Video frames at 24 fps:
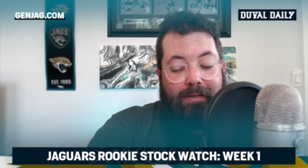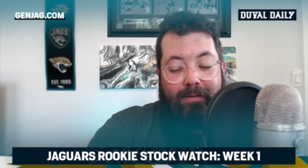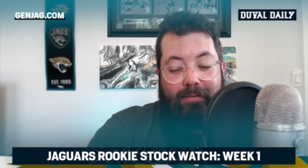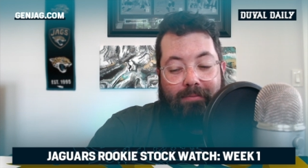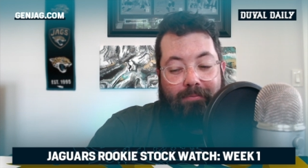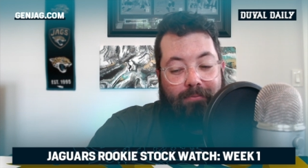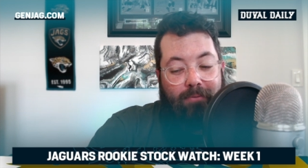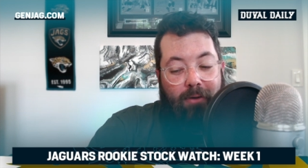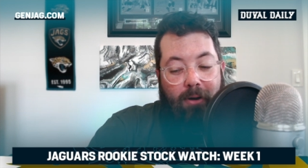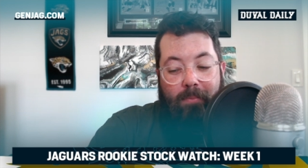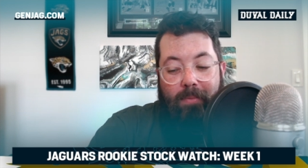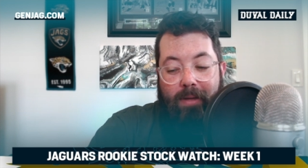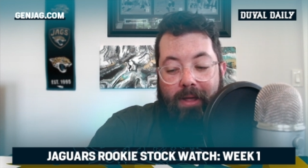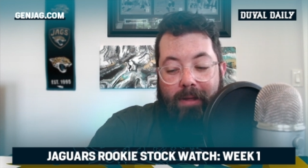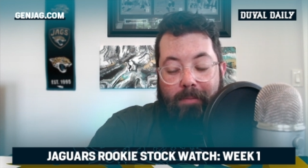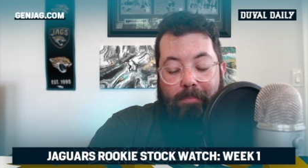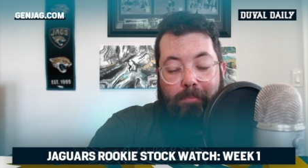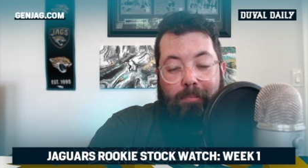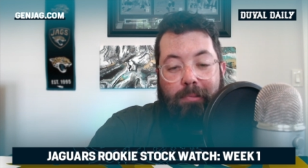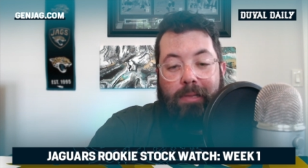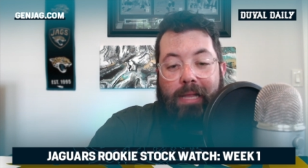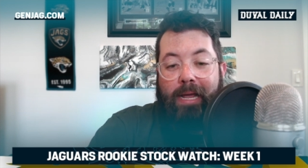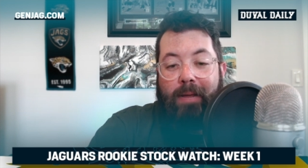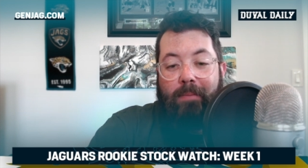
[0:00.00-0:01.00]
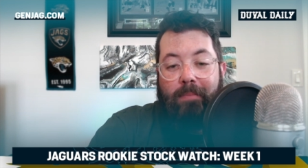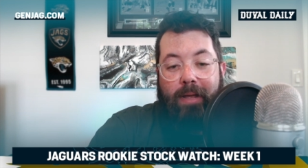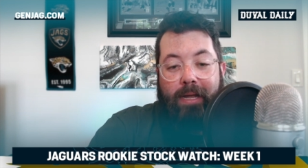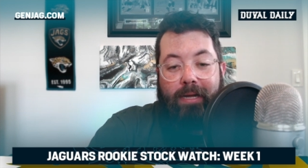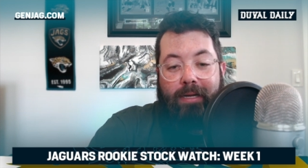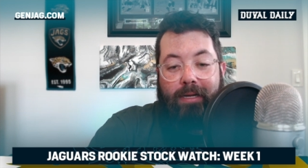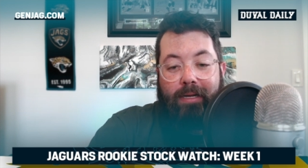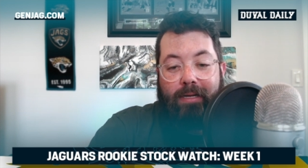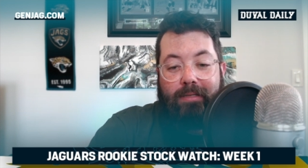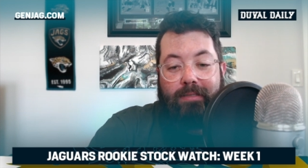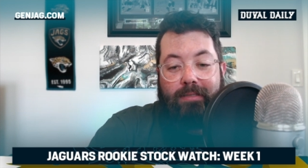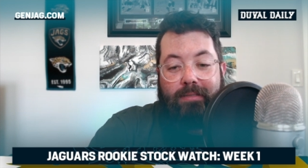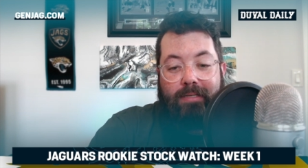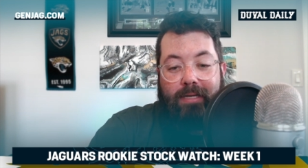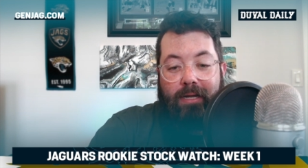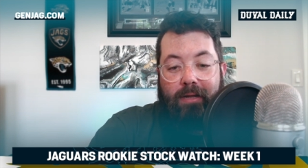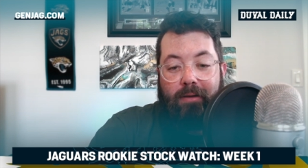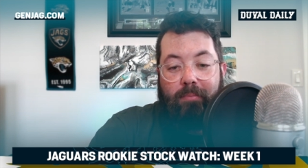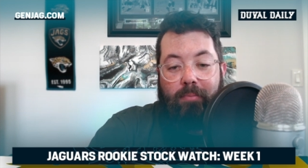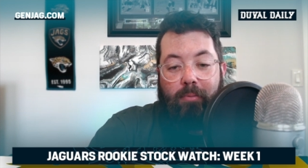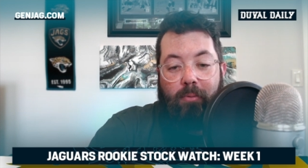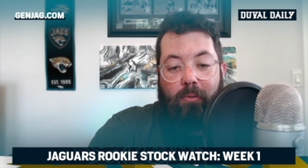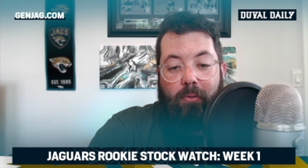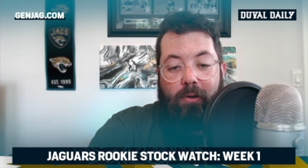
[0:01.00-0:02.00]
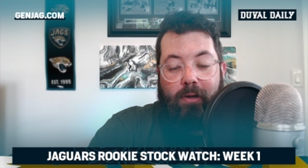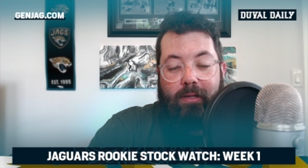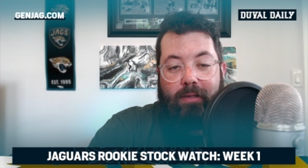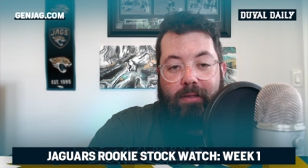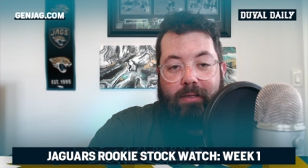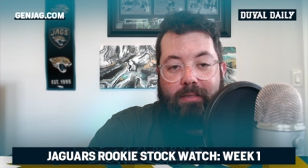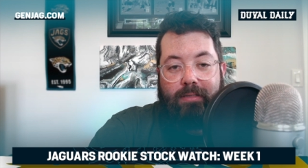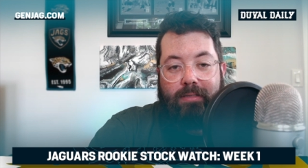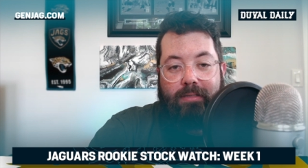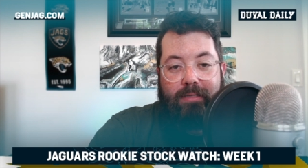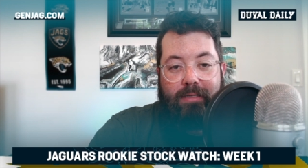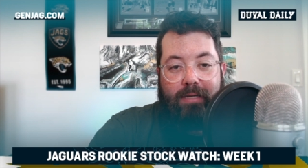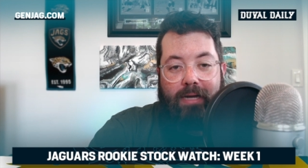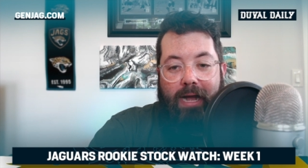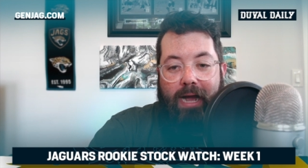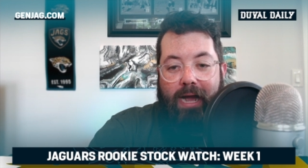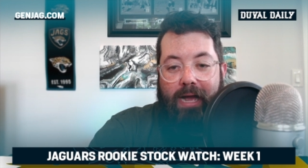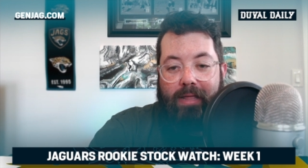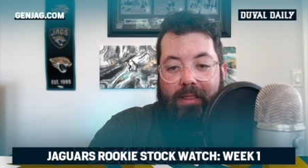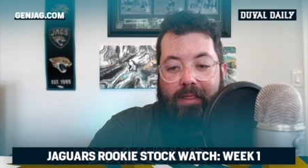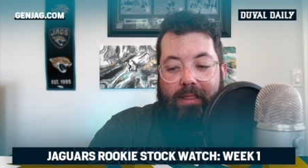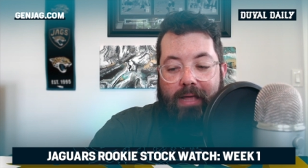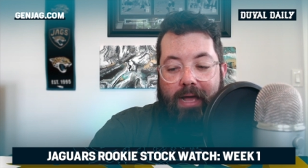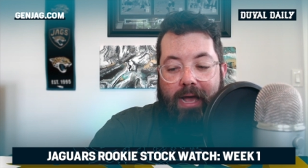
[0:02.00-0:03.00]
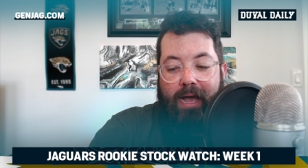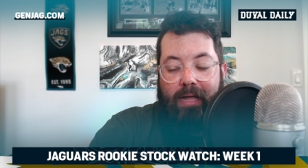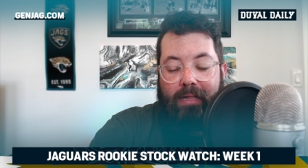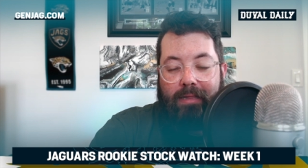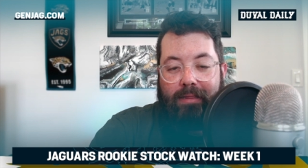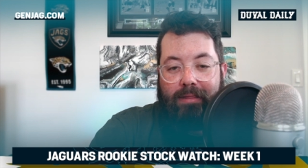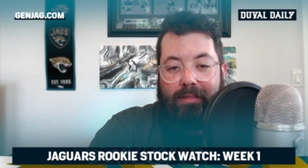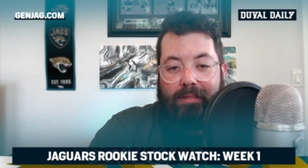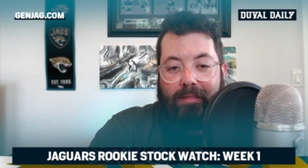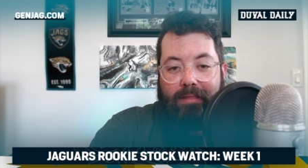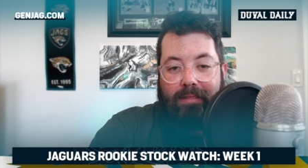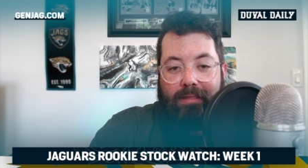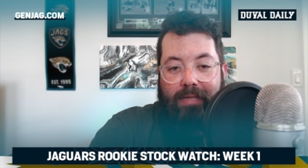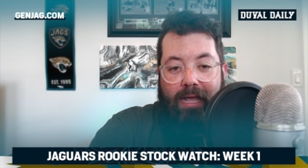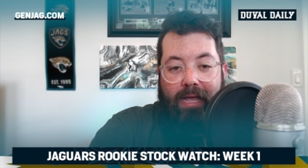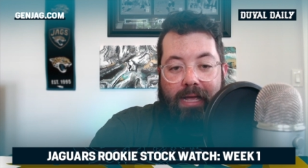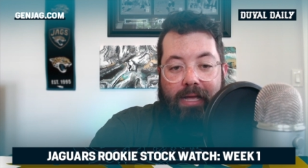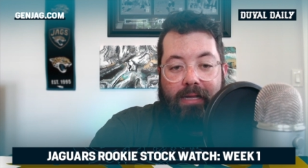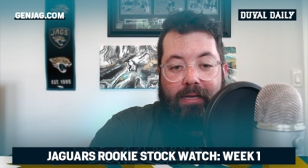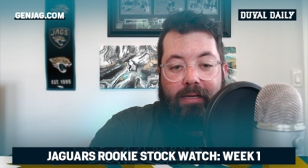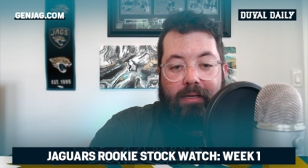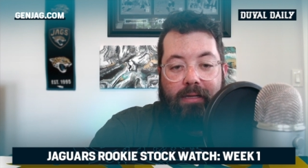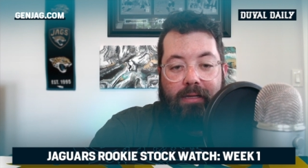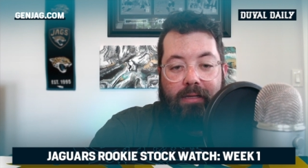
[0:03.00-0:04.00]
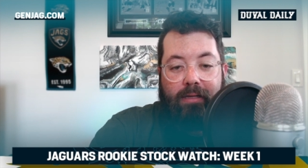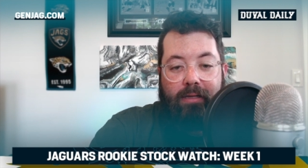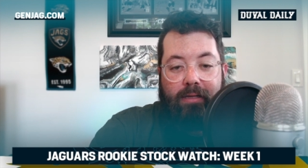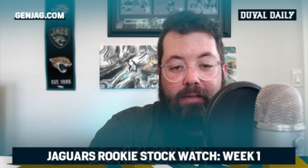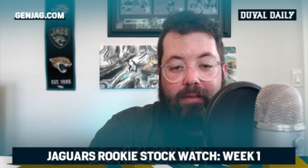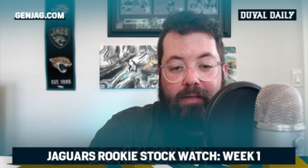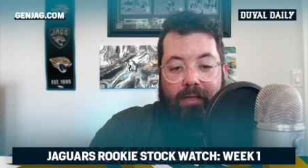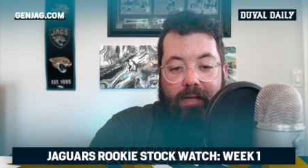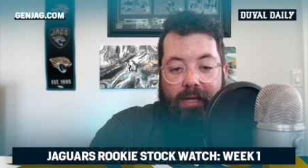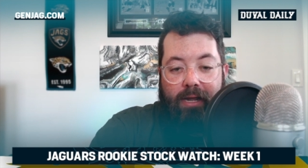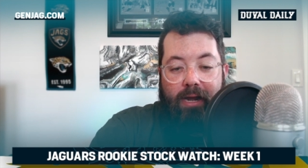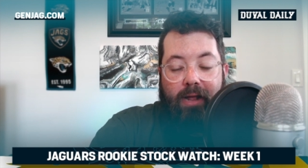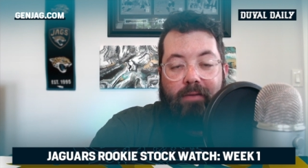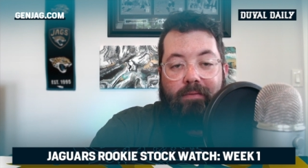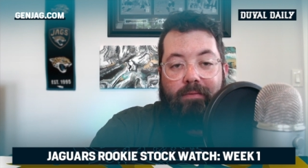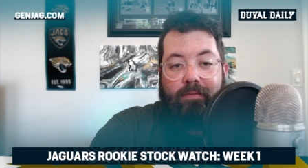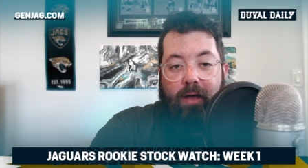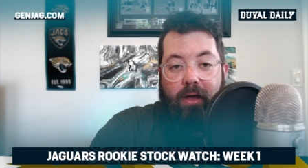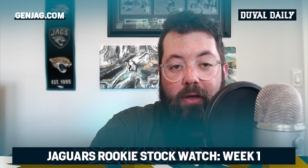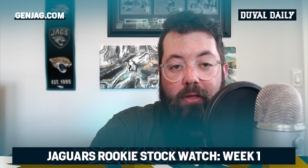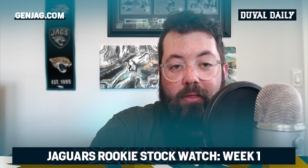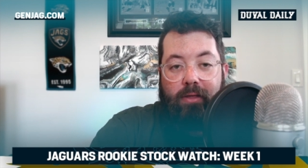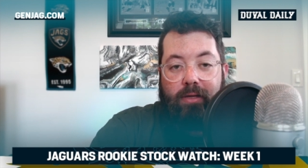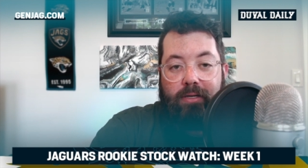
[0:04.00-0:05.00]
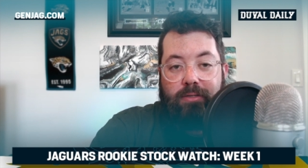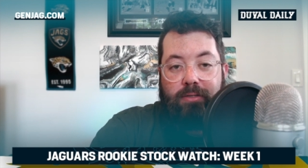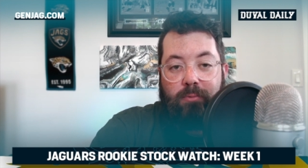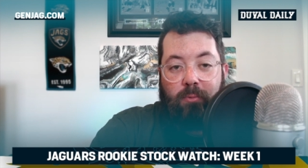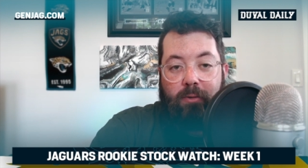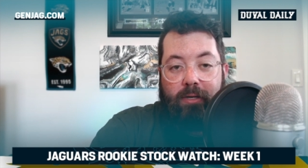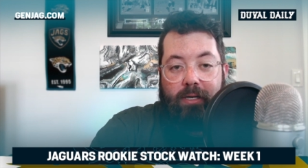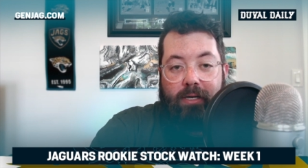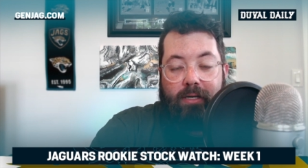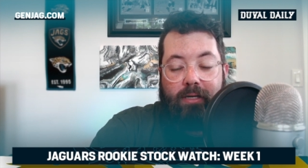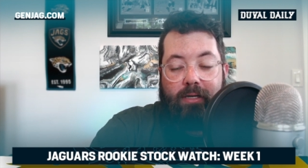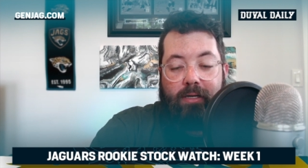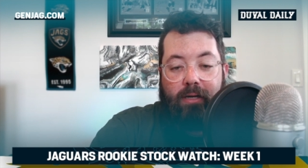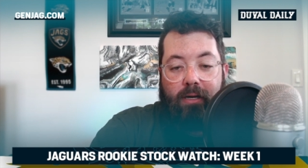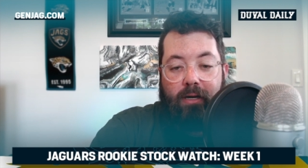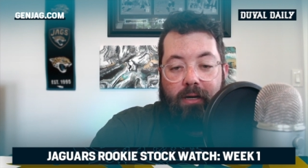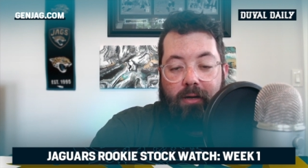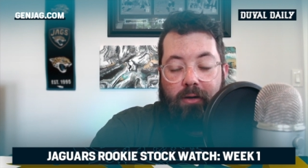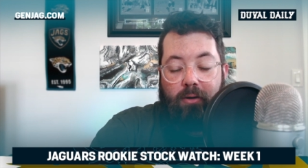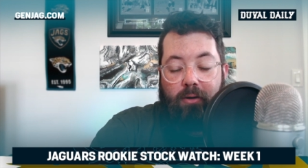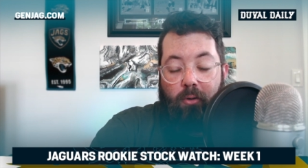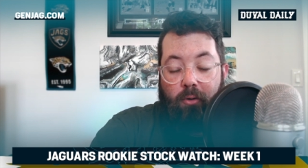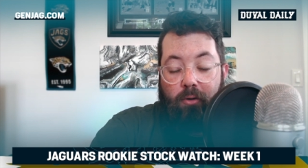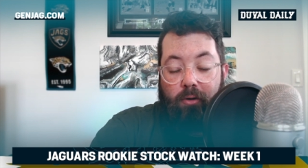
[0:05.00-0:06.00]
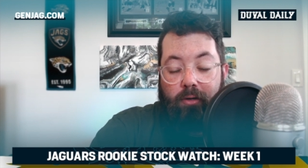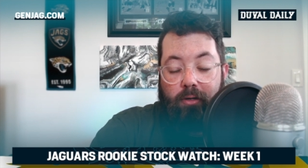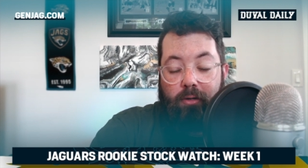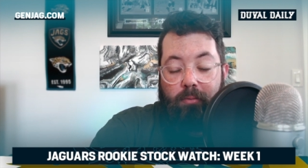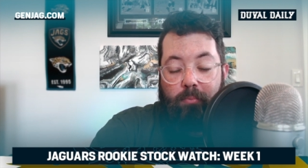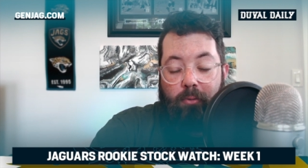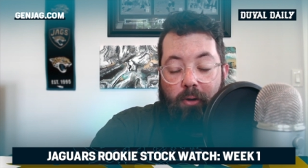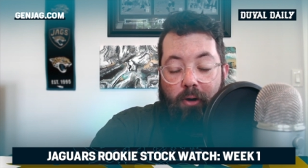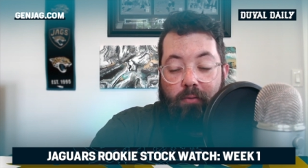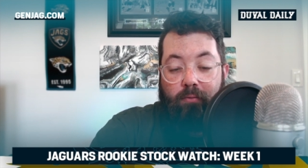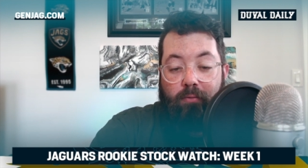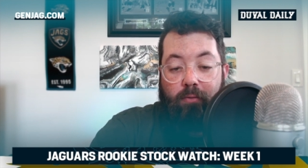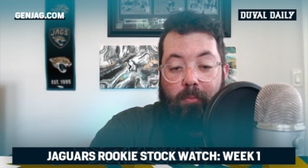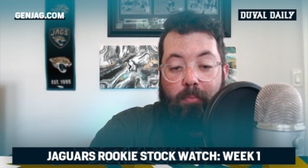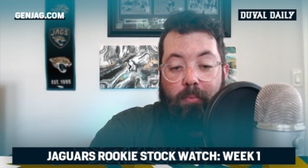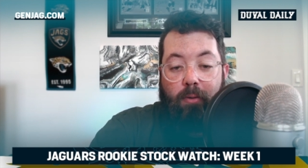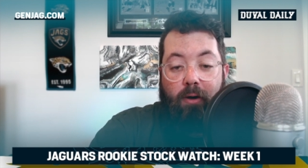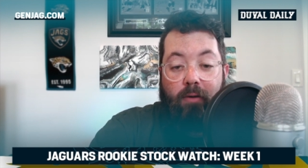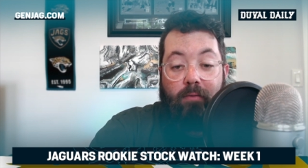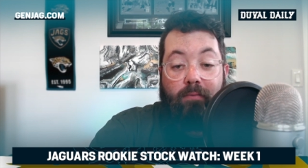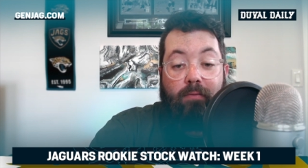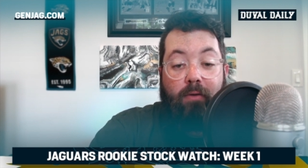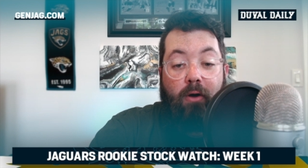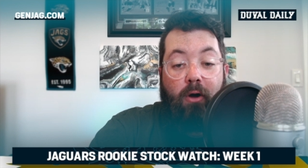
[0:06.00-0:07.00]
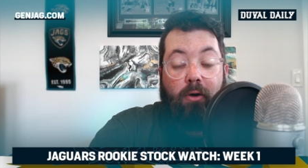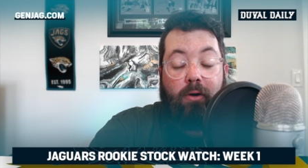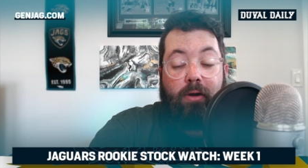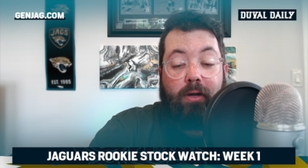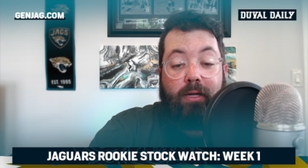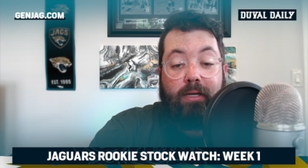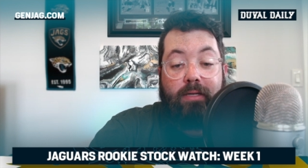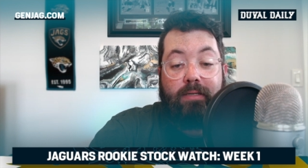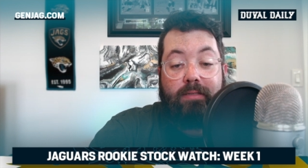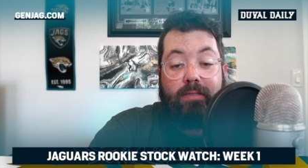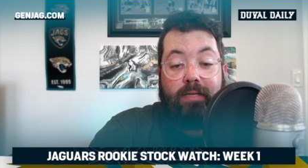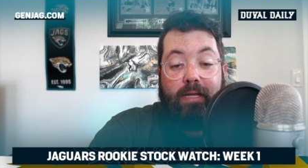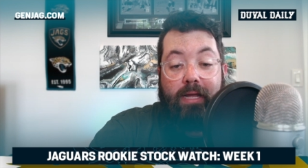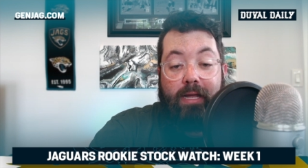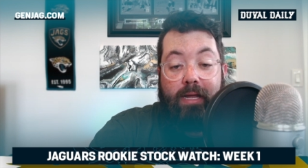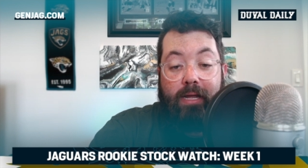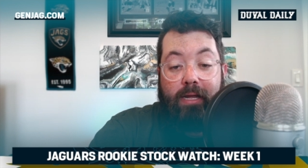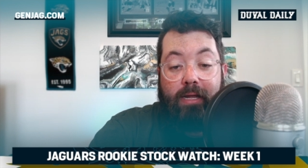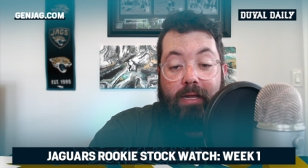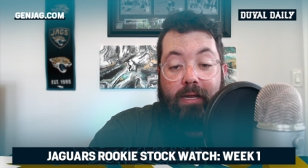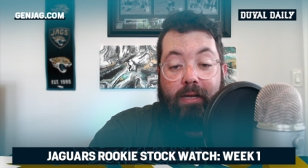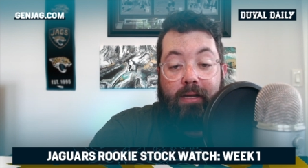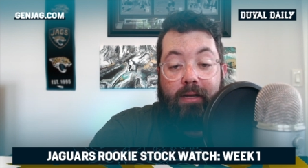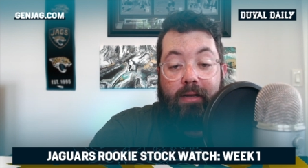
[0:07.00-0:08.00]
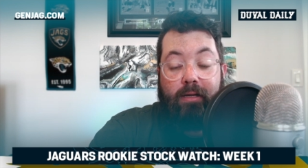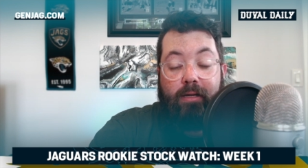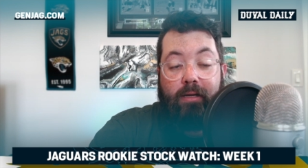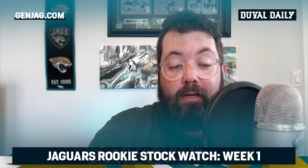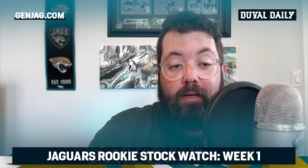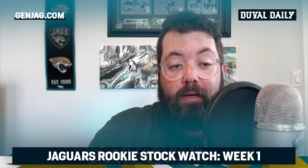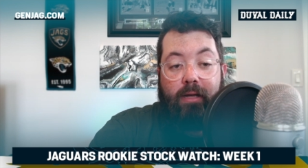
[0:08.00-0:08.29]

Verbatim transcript: from a playmaking standpoint, this is a guy that led the NFL this week, uh, according to Pro Football Focus, in